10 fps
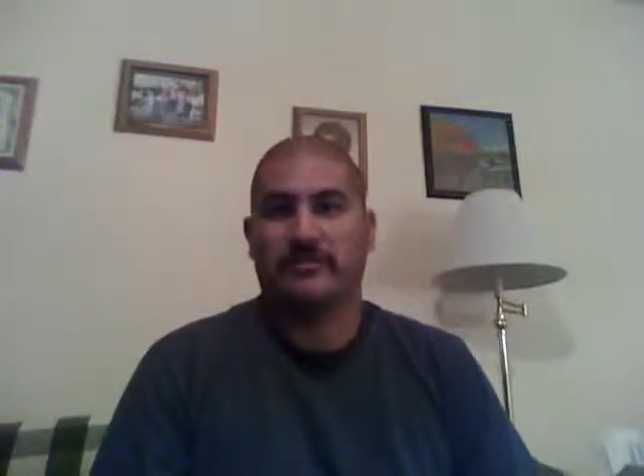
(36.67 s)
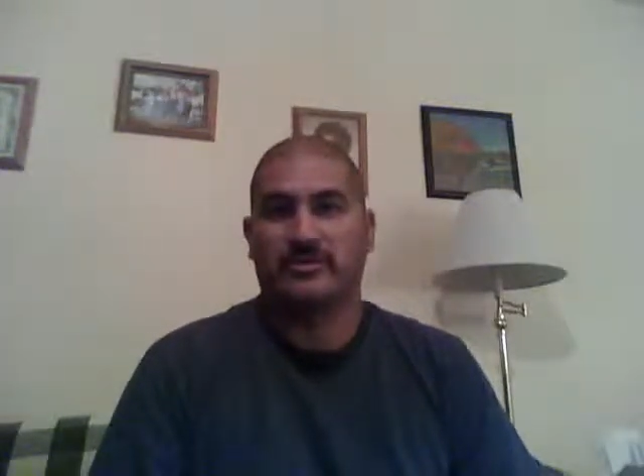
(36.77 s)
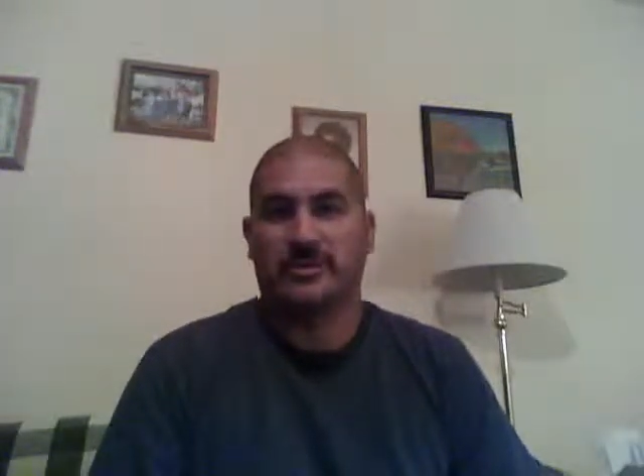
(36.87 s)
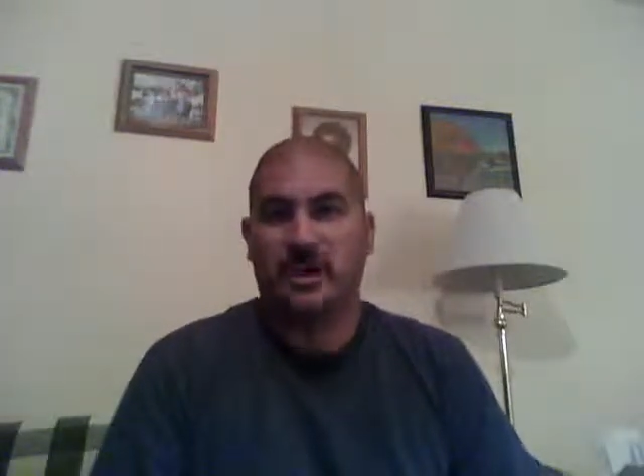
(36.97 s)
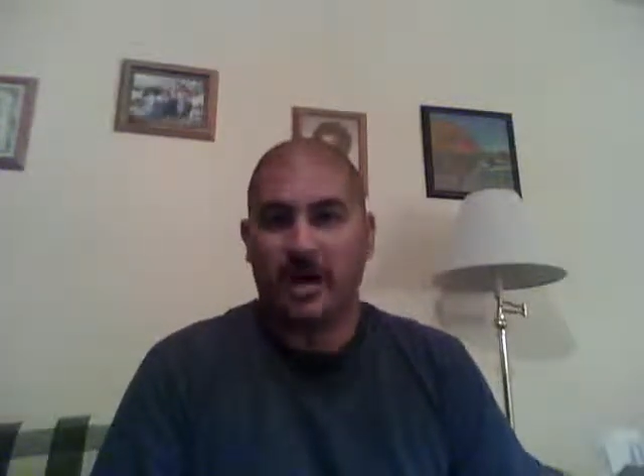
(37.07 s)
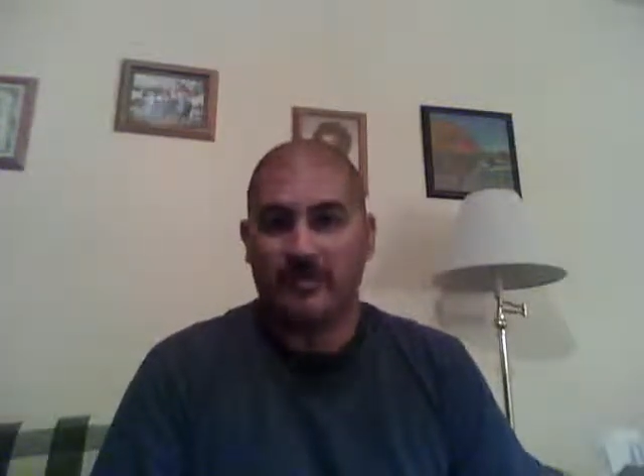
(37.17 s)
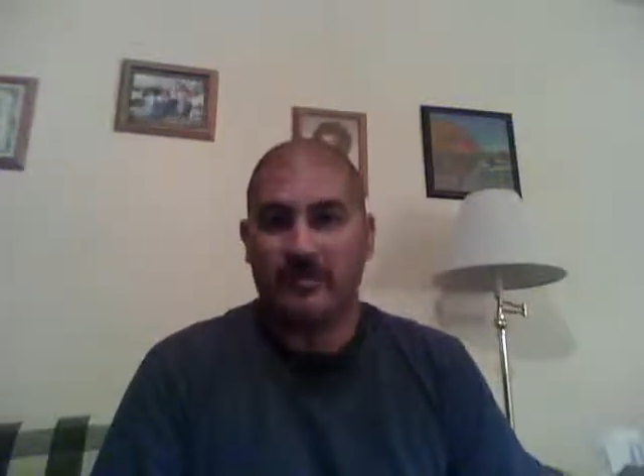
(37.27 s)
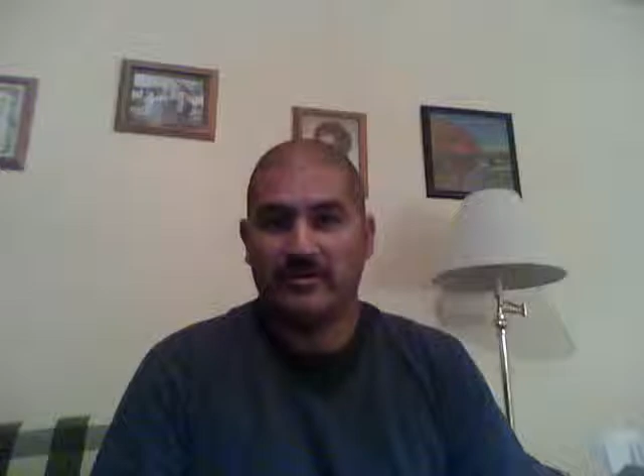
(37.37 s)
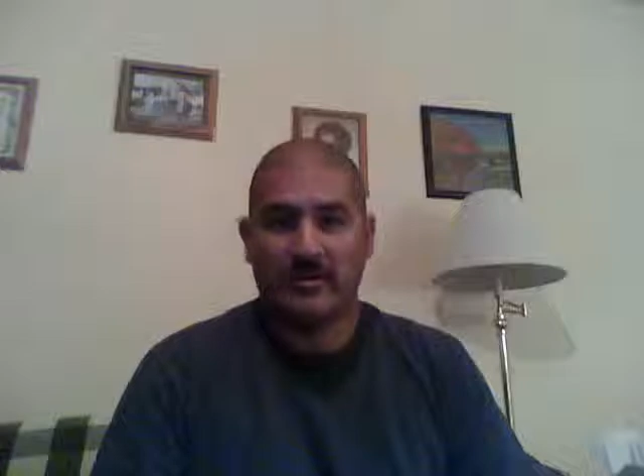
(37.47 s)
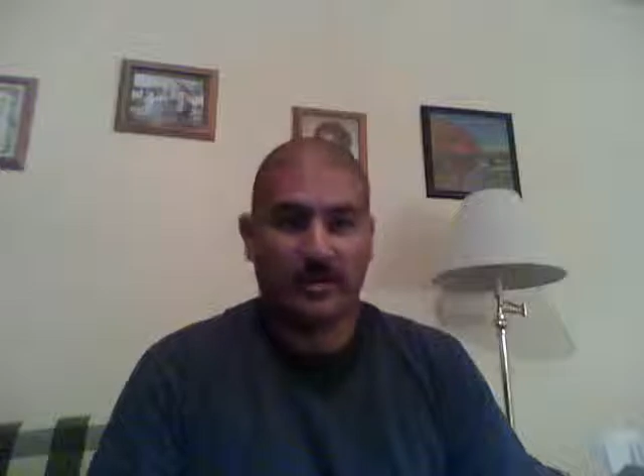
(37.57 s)
the top
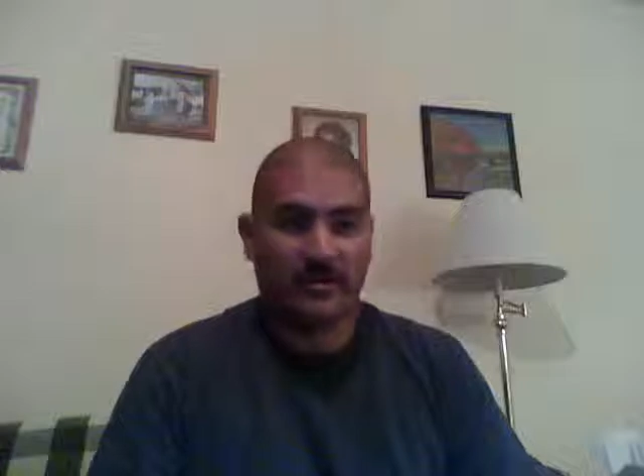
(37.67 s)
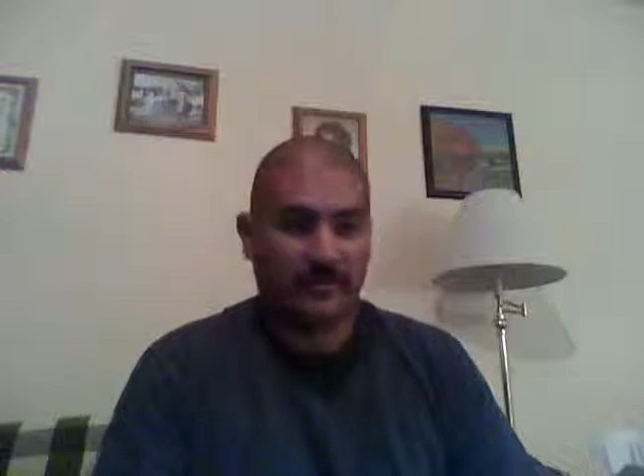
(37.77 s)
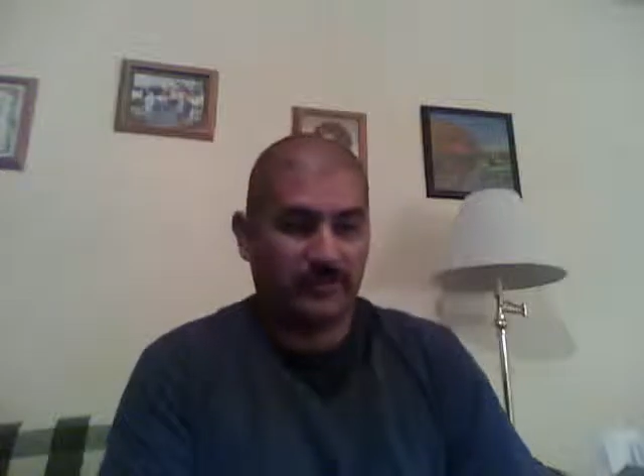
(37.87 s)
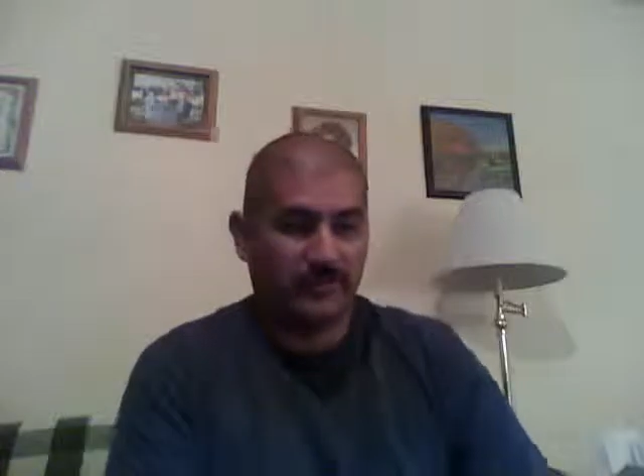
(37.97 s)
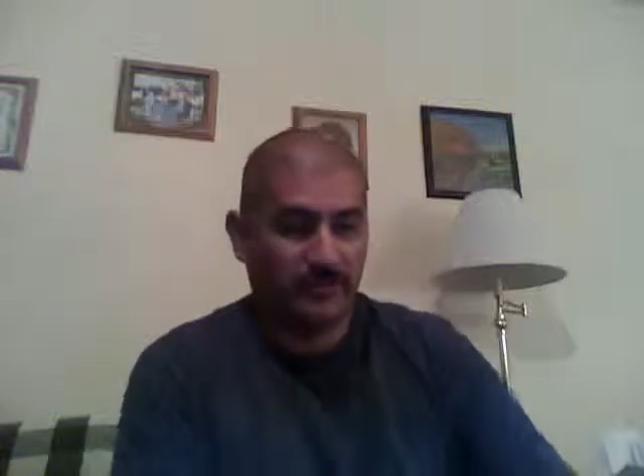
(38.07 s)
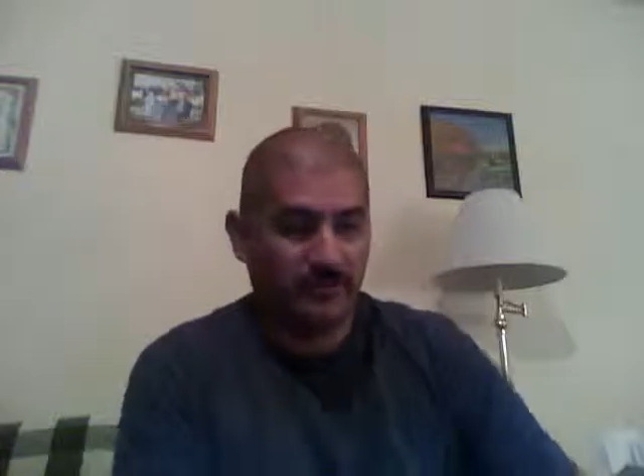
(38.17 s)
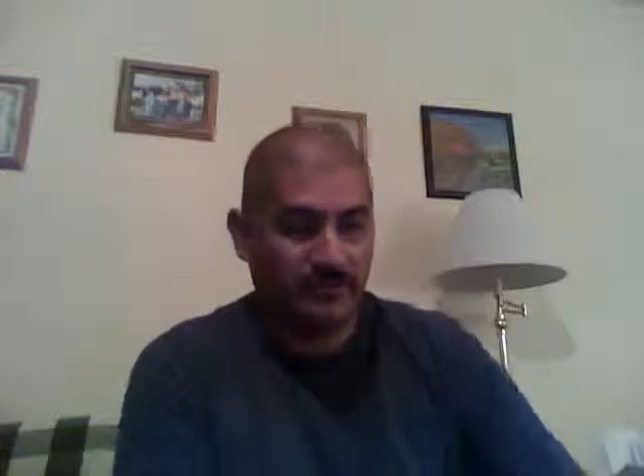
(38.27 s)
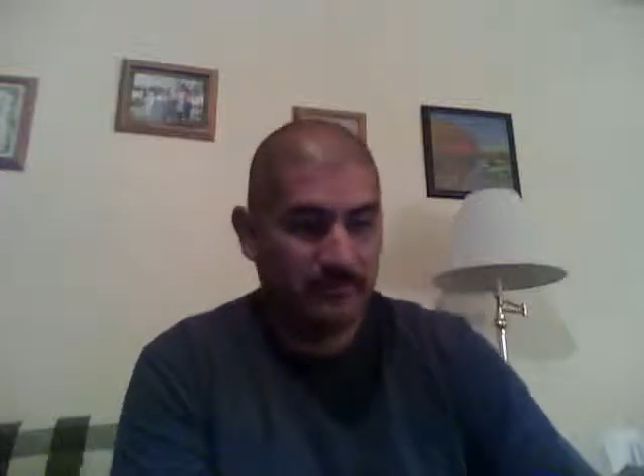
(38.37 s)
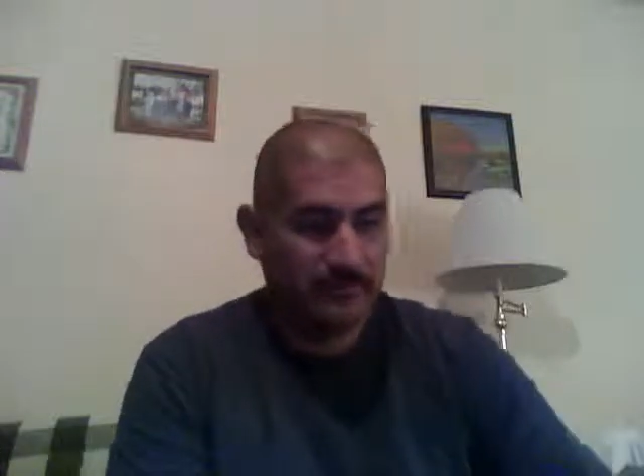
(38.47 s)
of the golf club.